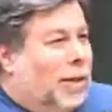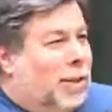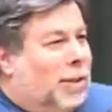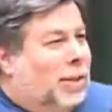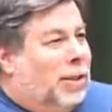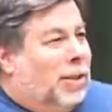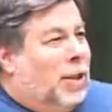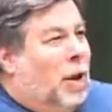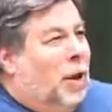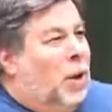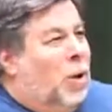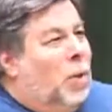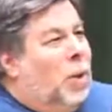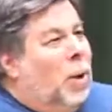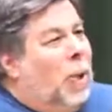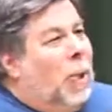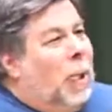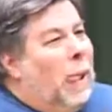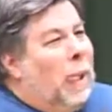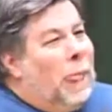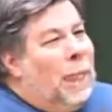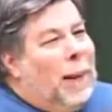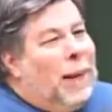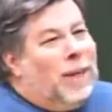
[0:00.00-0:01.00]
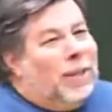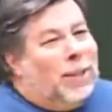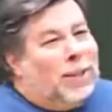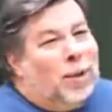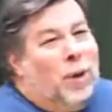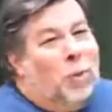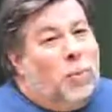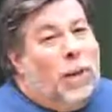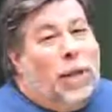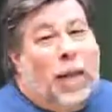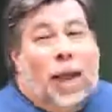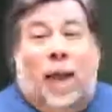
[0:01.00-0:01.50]
so,
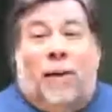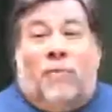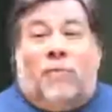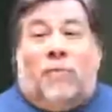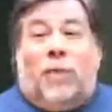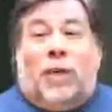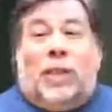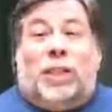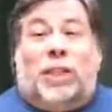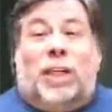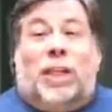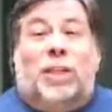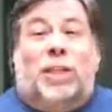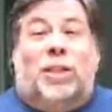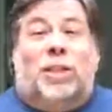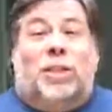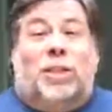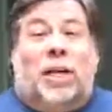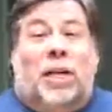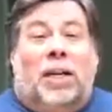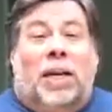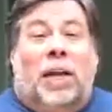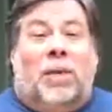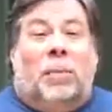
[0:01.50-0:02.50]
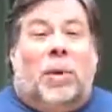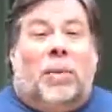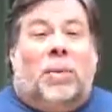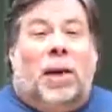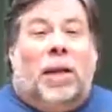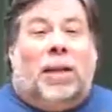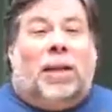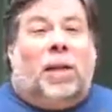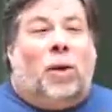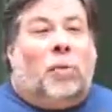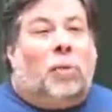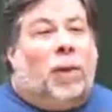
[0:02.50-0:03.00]
so we every single Sunday we
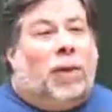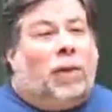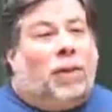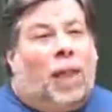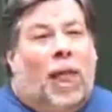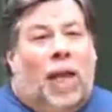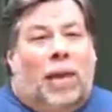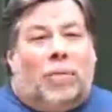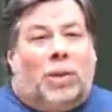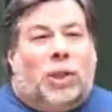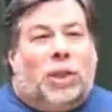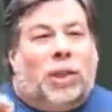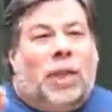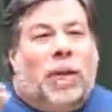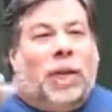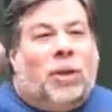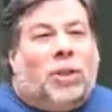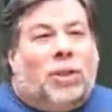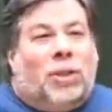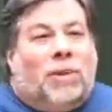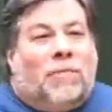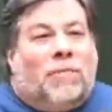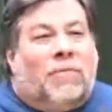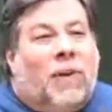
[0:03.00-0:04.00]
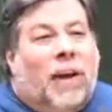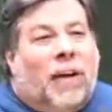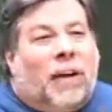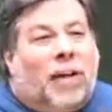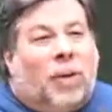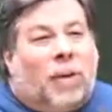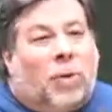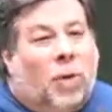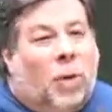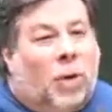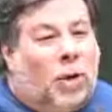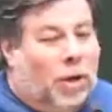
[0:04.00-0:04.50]
went there, we'd climb stairs and find a
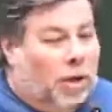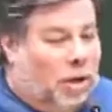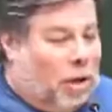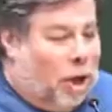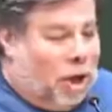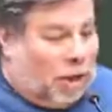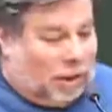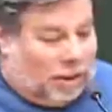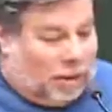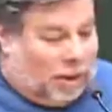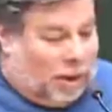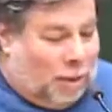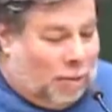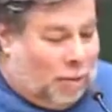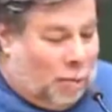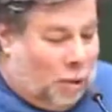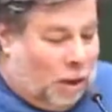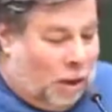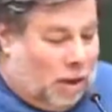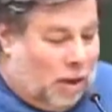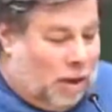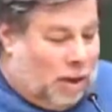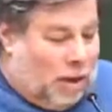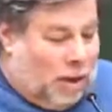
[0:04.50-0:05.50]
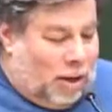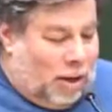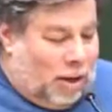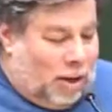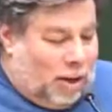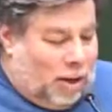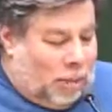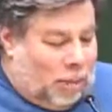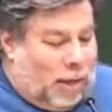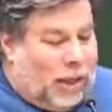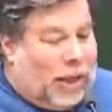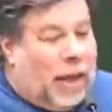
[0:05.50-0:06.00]
door unlocked somewhere.
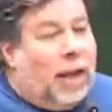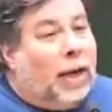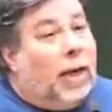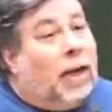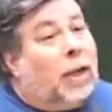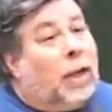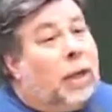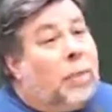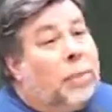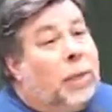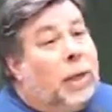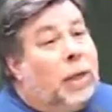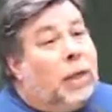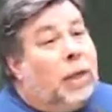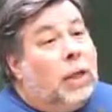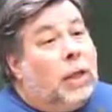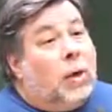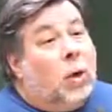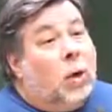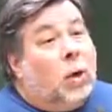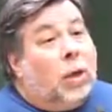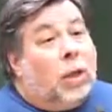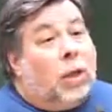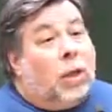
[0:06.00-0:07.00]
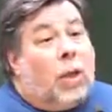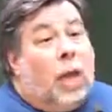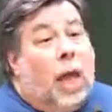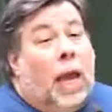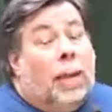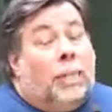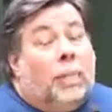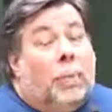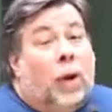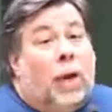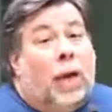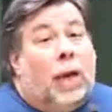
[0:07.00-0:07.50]
We'd get into the building, go to the
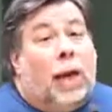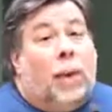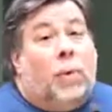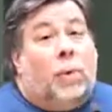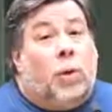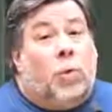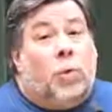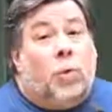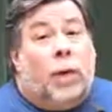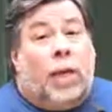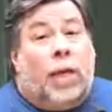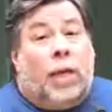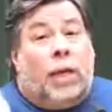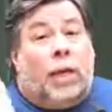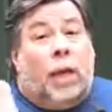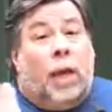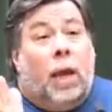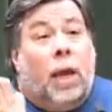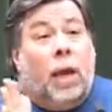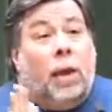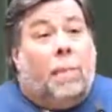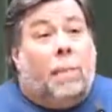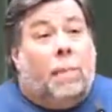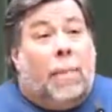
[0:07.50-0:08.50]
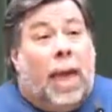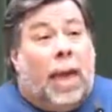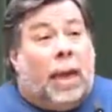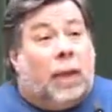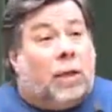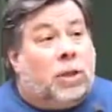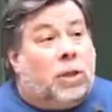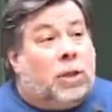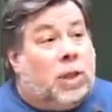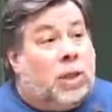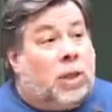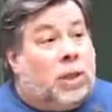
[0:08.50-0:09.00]
library, and I would read
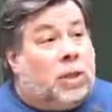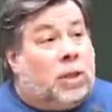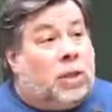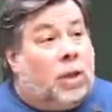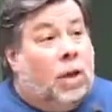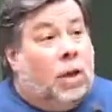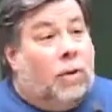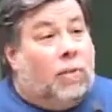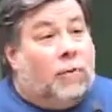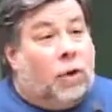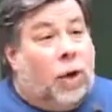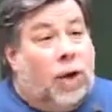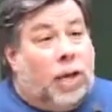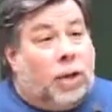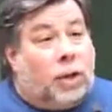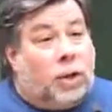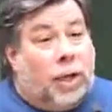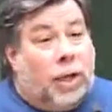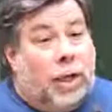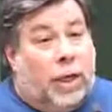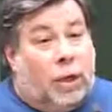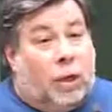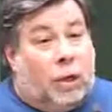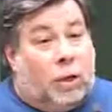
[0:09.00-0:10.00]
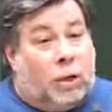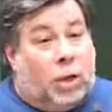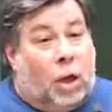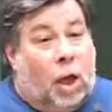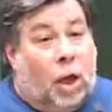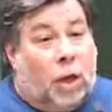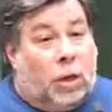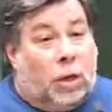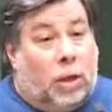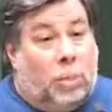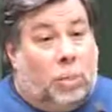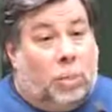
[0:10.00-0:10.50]
magazines for engineers
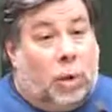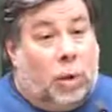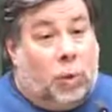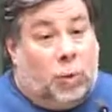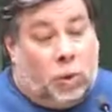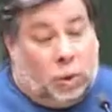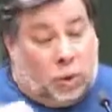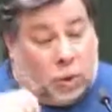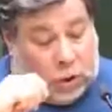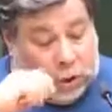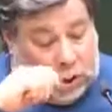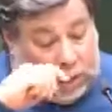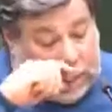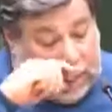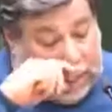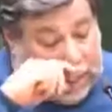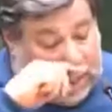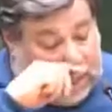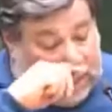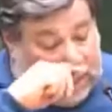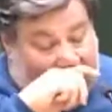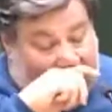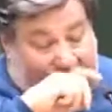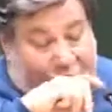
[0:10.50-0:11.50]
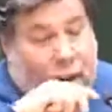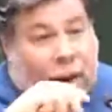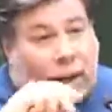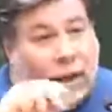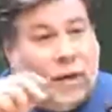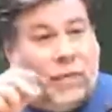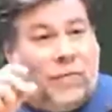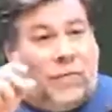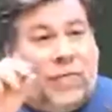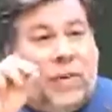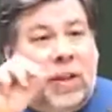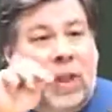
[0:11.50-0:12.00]
on computers and I
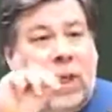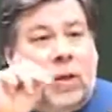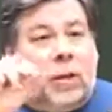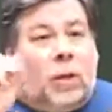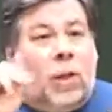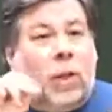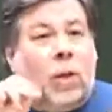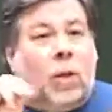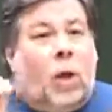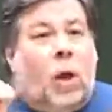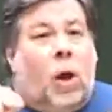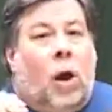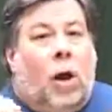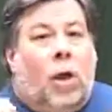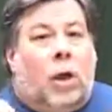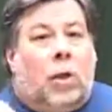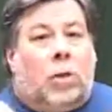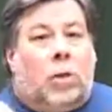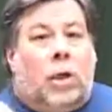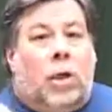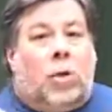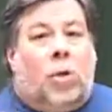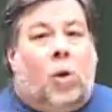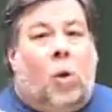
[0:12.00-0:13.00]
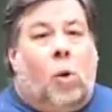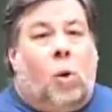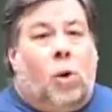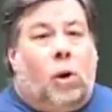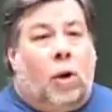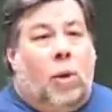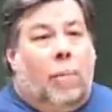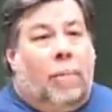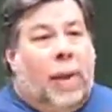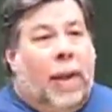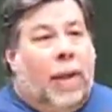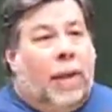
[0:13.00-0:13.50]
could fill out little cards and
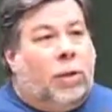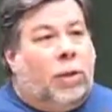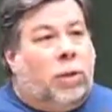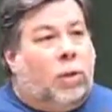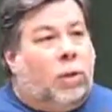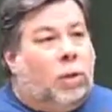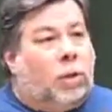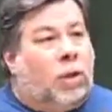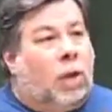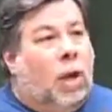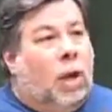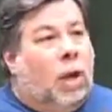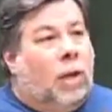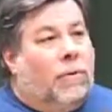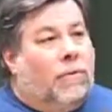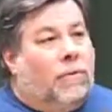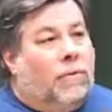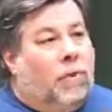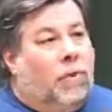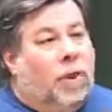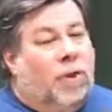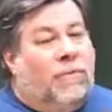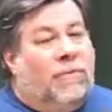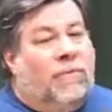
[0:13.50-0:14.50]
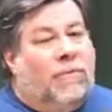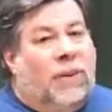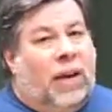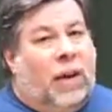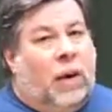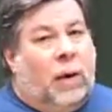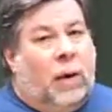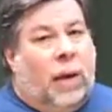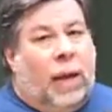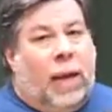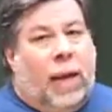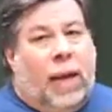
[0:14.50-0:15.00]
order manuals for the
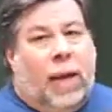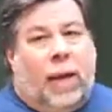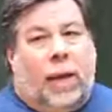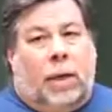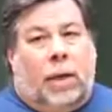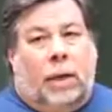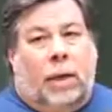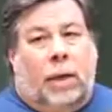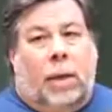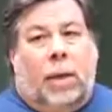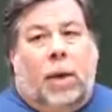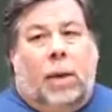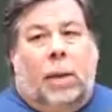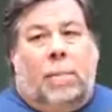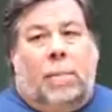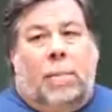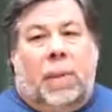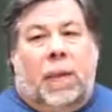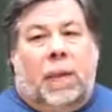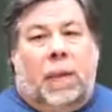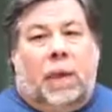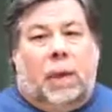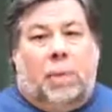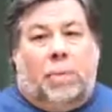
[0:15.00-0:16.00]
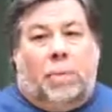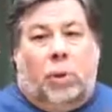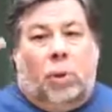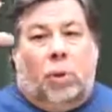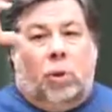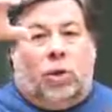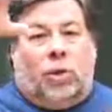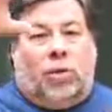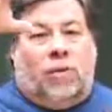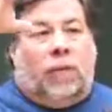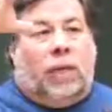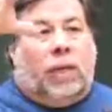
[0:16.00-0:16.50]
Varian mini
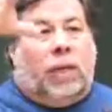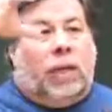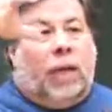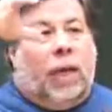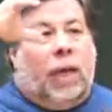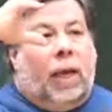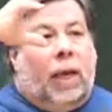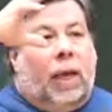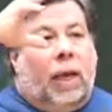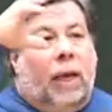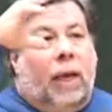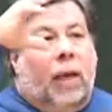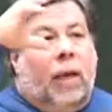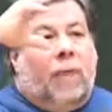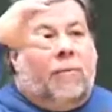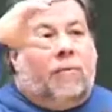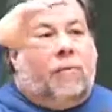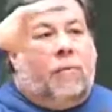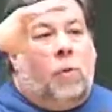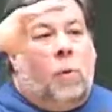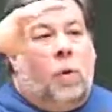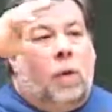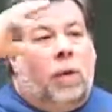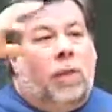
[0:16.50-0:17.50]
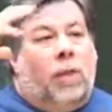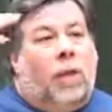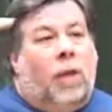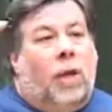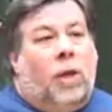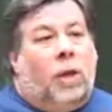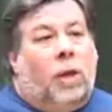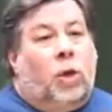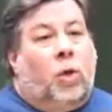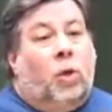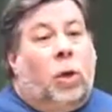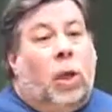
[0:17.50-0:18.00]
computers of the day, for
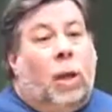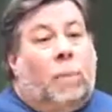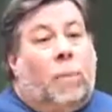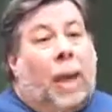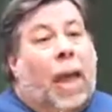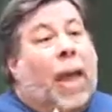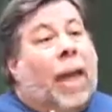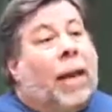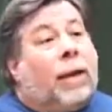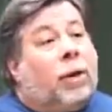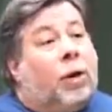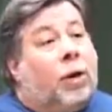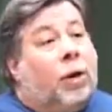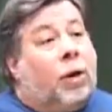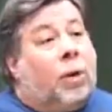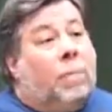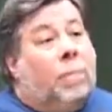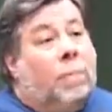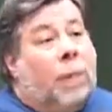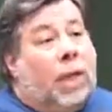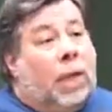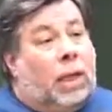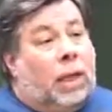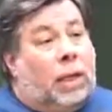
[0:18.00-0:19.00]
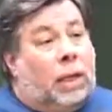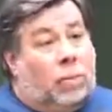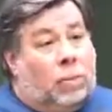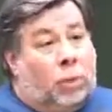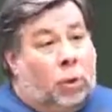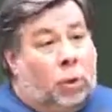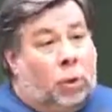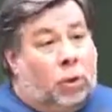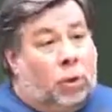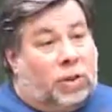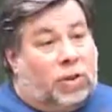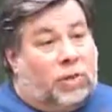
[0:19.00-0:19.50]
the Hewlett Packard mini
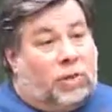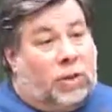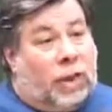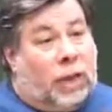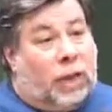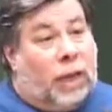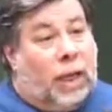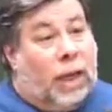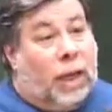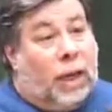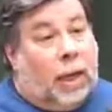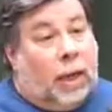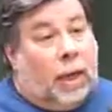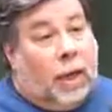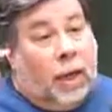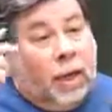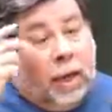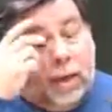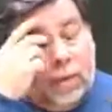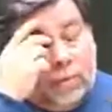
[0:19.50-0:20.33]
computers of the day,